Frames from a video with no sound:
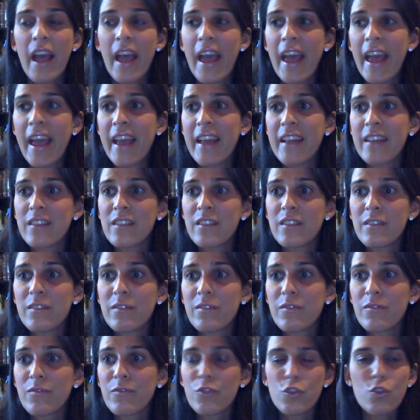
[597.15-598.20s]
And
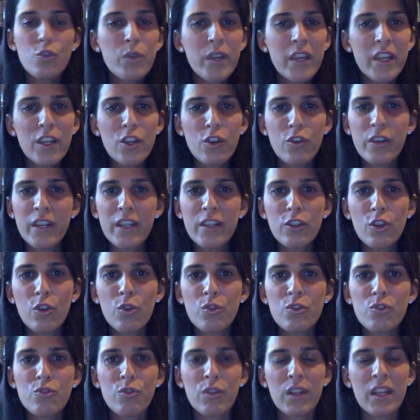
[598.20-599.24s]
you can create
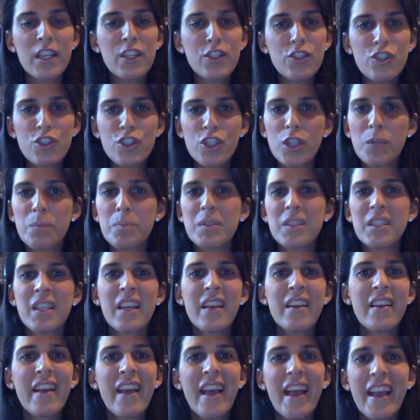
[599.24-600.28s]
those relationships
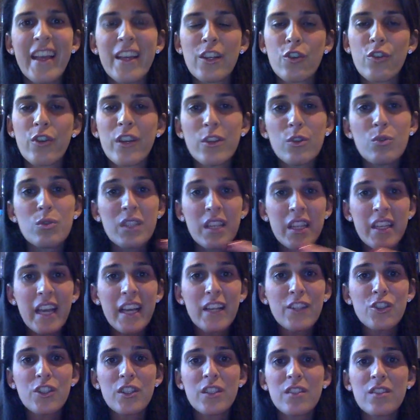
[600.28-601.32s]
and create those
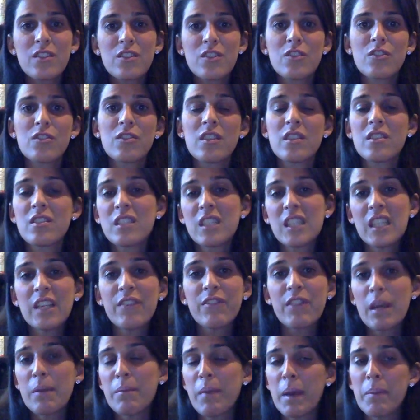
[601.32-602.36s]
connections to see
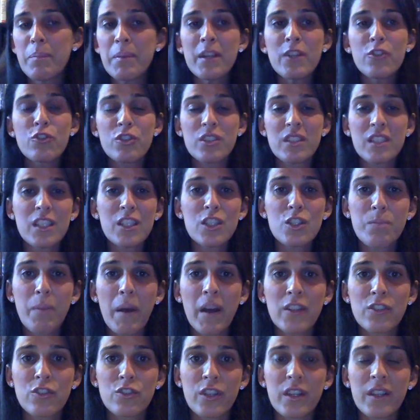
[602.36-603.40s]
if they might be interested in
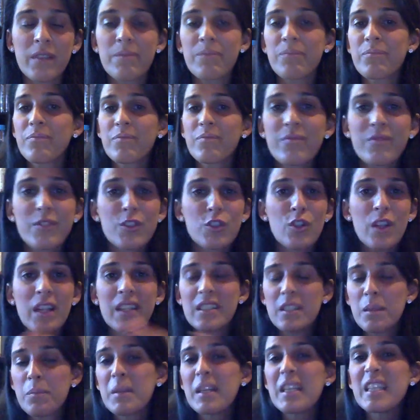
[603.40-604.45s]
sponsoring. So
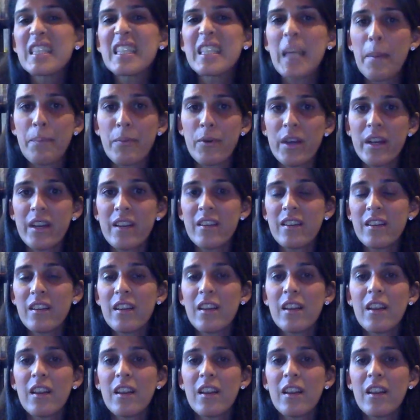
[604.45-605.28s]
that's something separate.